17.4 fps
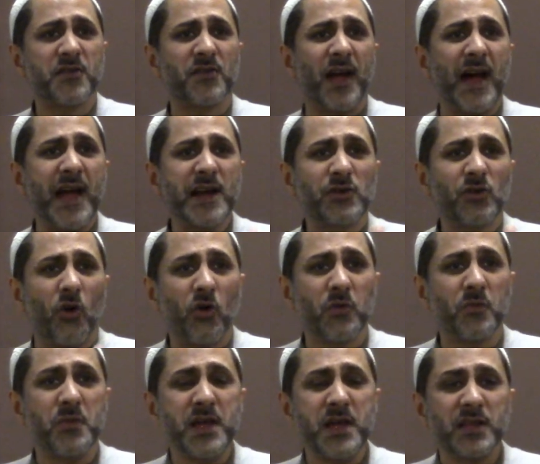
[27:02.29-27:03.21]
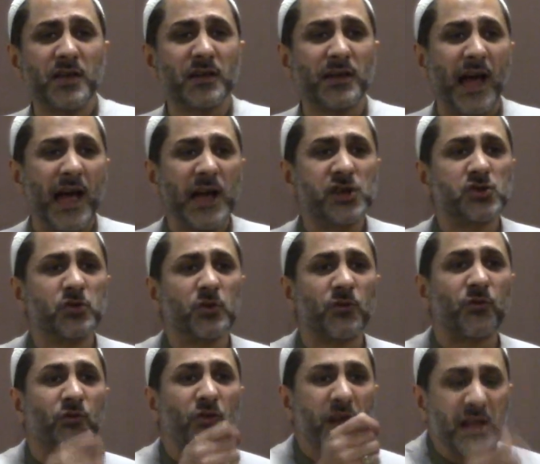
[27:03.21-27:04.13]
right on me that I should
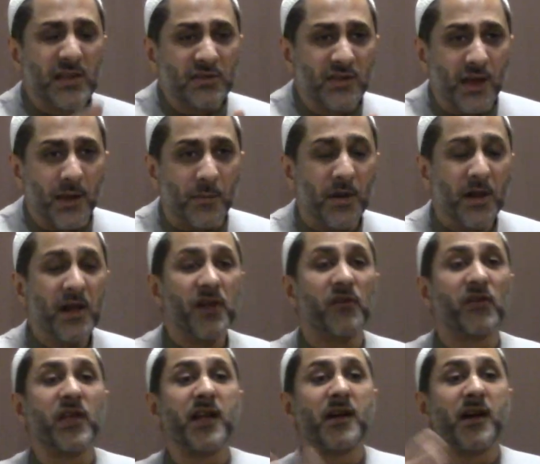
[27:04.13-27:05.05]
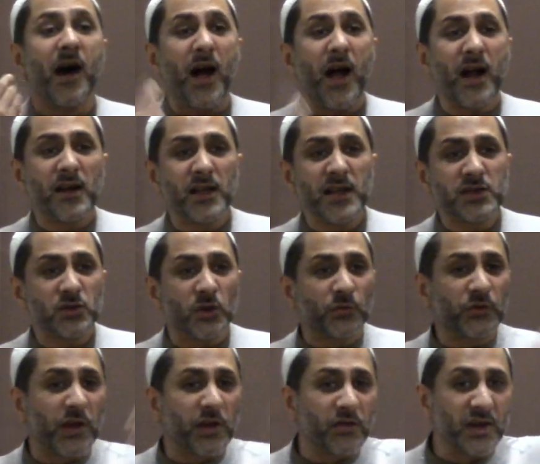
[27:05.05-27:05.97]
feed them regardless
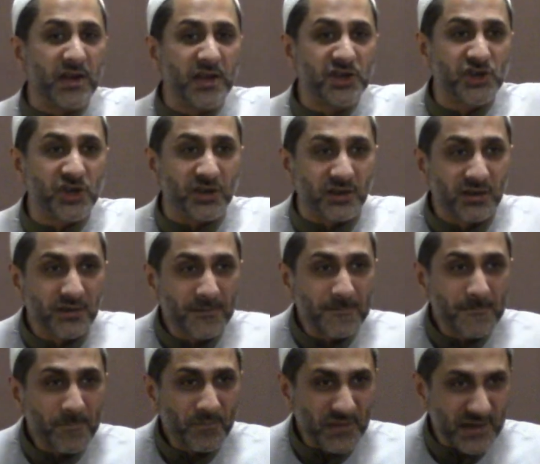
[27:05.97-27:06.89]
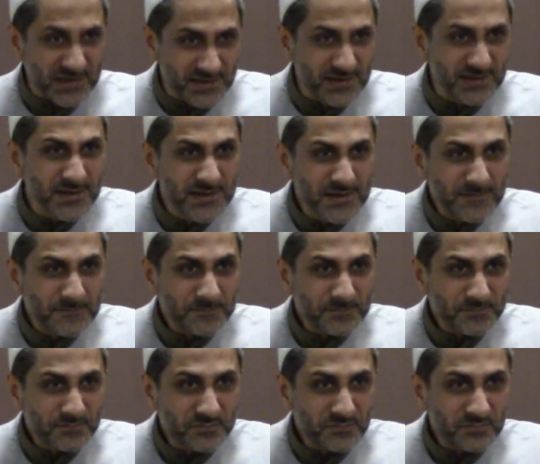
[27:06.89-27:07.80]
of their religion. Isn't it?
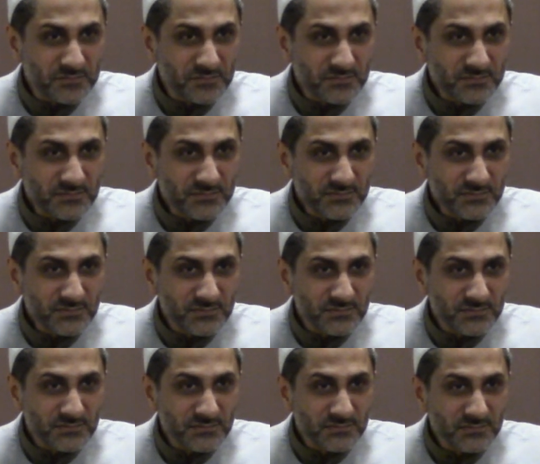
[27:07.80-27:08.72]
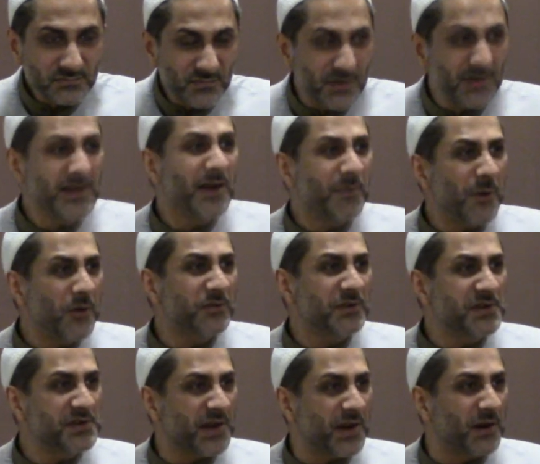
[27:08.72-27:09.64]
Think about
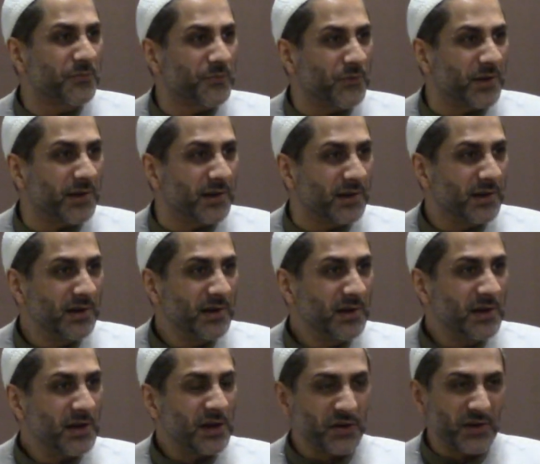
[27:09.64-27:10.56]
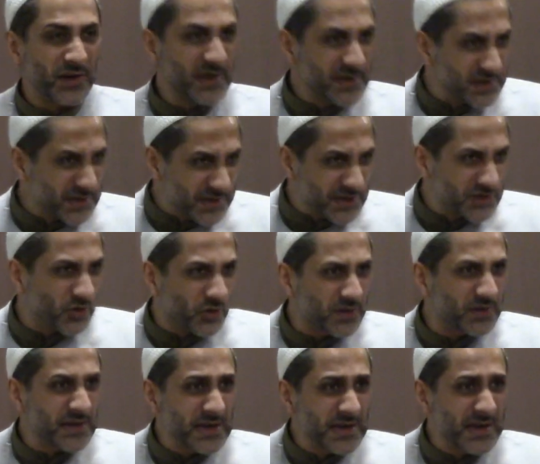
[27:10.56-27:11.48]
this carefully. Religion is
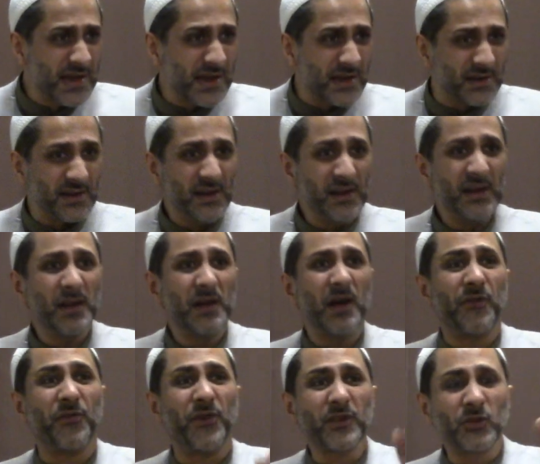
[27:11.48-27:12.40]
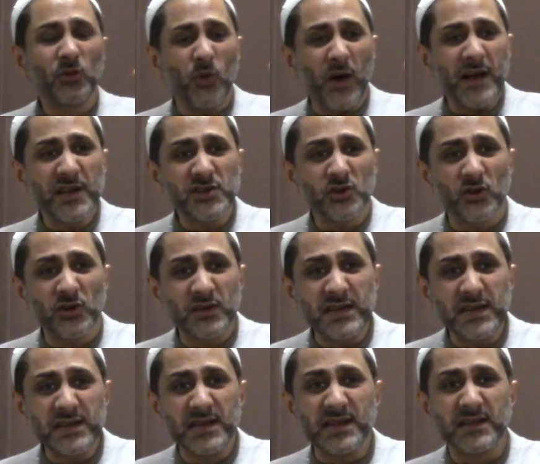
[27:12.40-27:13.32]
not needed. Fatwa is not
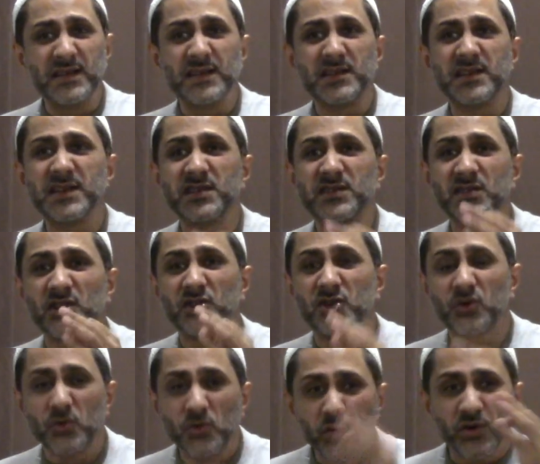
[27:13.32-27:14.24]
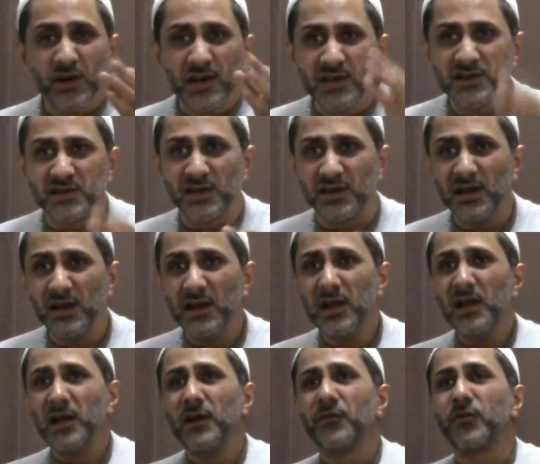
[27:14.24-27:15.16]
needed. This is the true religion.
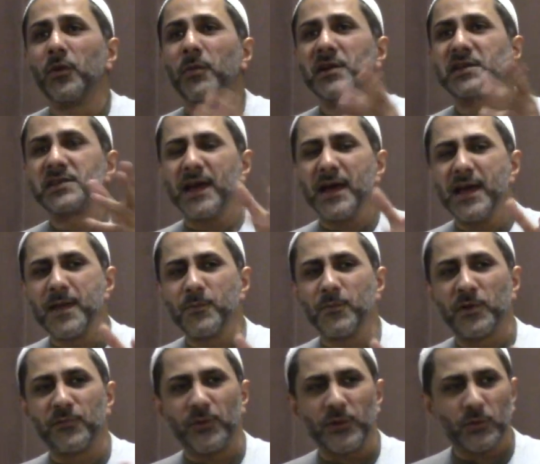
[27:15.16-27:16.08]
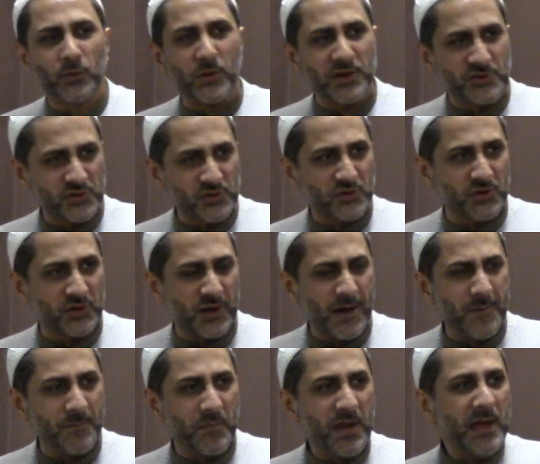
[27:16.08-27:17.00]
From a time when fatwas used to
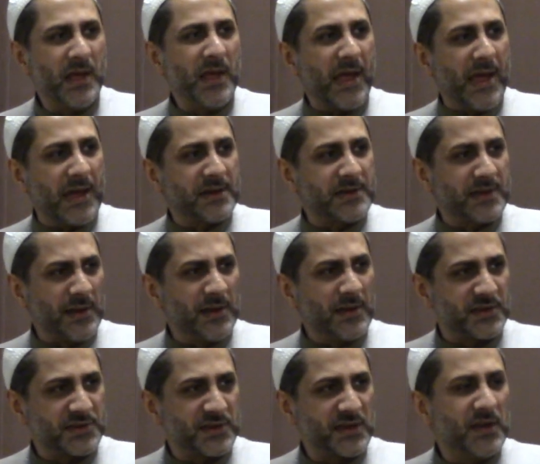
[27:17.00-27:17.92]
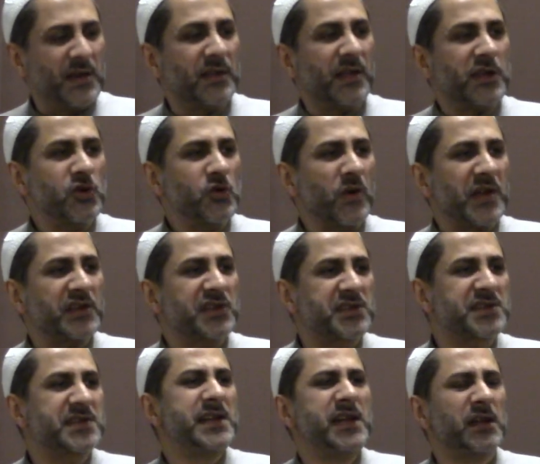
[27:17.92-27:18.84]
come and tell us that you can
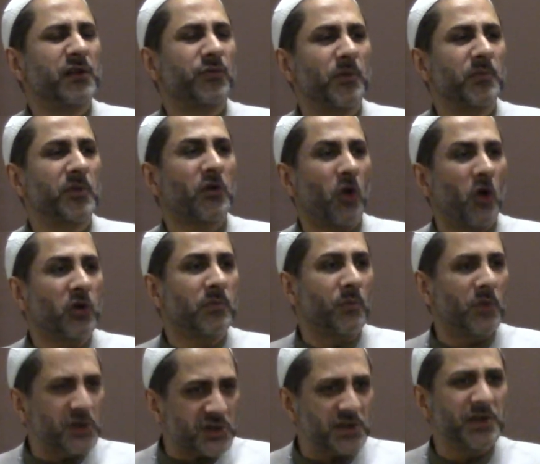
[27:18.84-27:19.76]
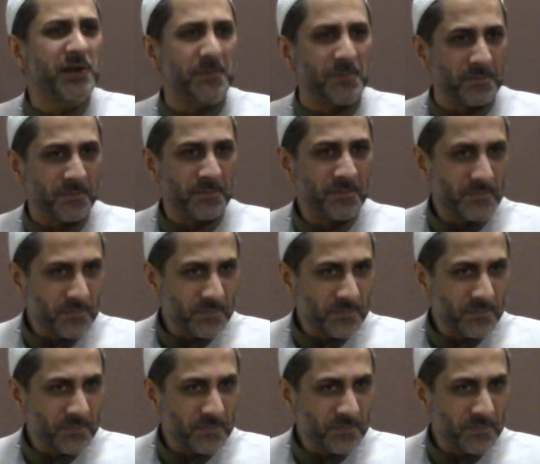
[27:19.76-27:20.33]
steal from the non-Muslim